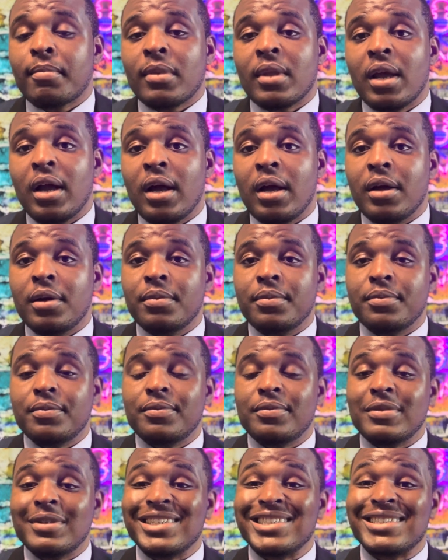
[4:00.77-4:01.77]

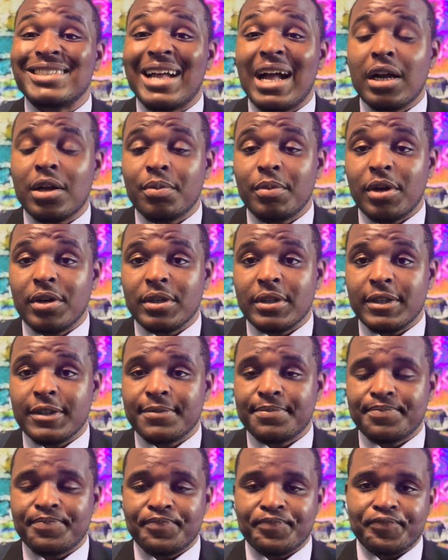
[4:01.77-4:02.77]
the stock market.
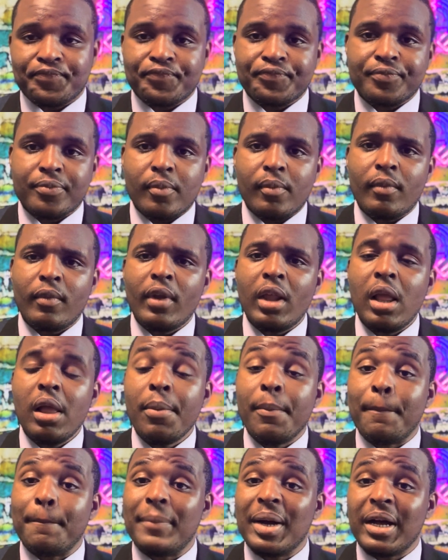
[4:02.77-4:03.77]

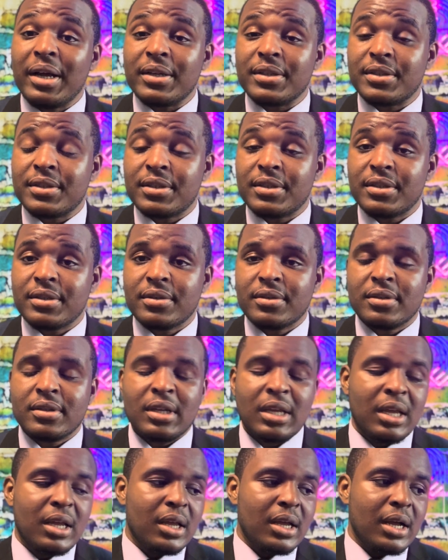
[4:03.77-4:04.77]
But
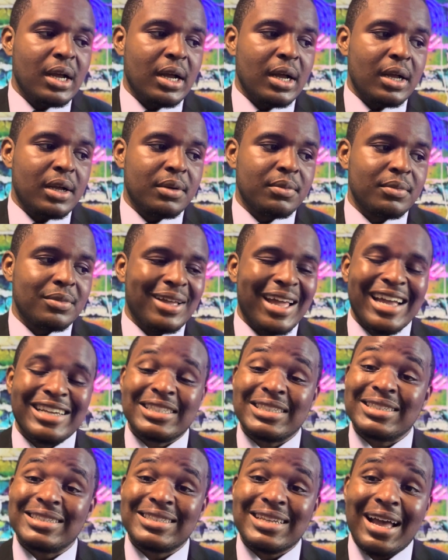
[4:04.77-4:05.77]
as a
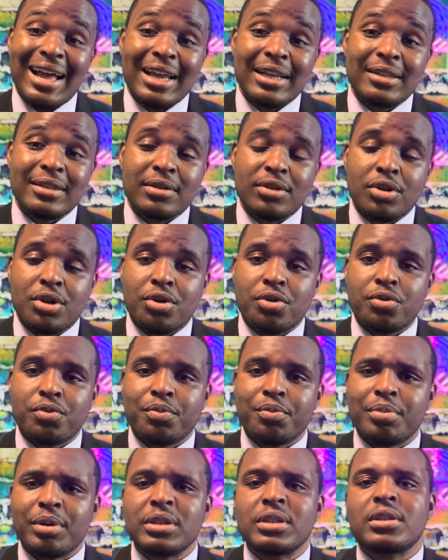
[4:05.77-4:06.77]
side note,
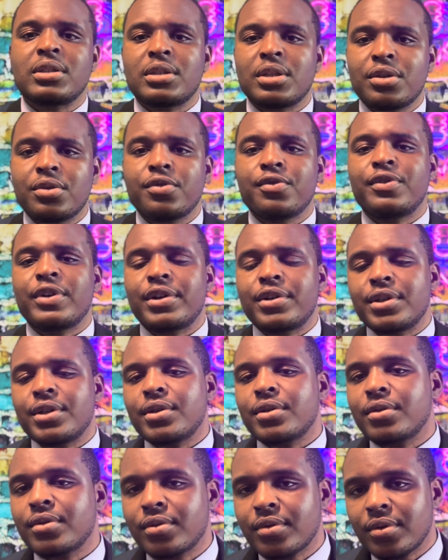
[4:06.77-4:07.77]
but still very
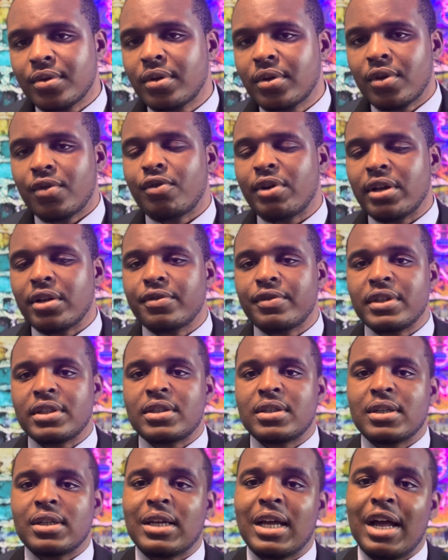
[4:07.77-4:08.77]
relevant
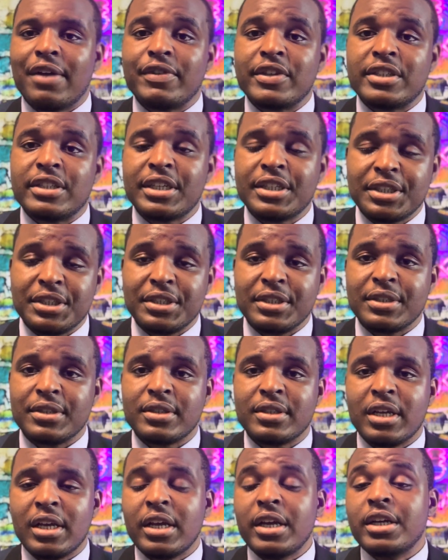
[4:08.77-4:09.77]
to the conversation,
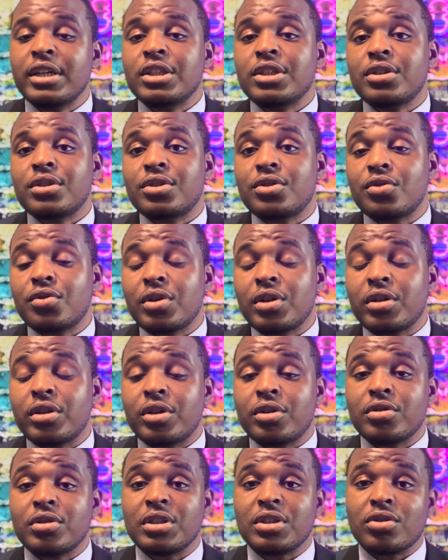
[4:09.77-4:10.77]
student
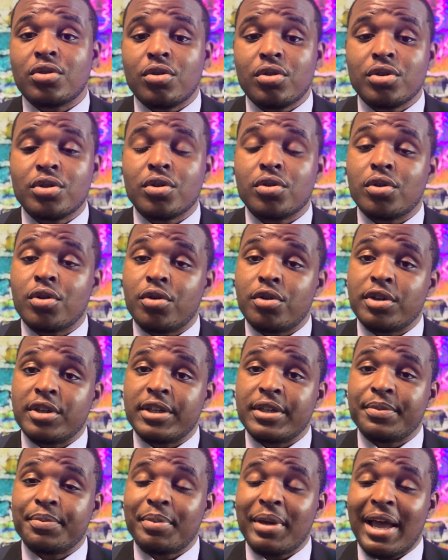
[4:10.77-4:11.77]
loans is also going to
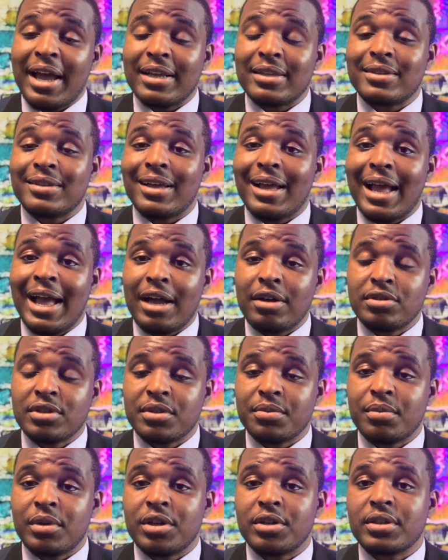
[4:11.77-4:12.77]
impact the
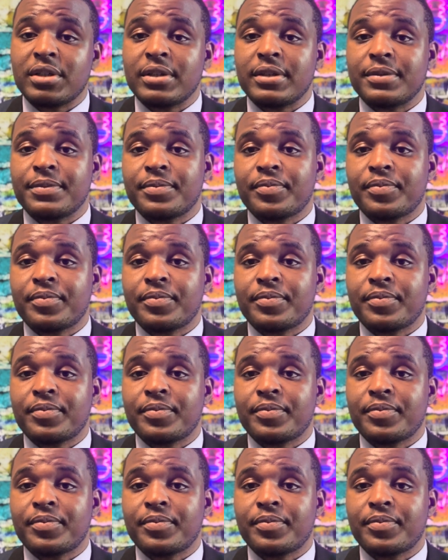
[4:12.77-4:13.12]
housing market.